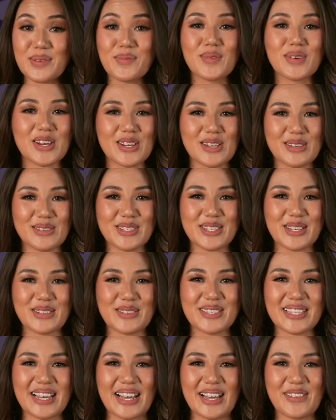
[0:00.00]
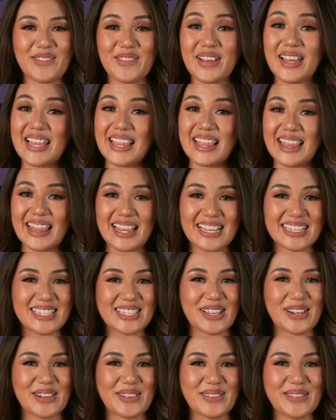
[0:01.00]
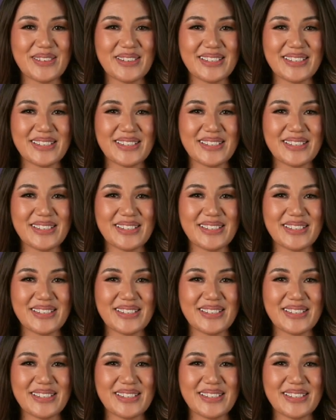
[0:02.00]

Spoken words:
when our news goes live. Let's go!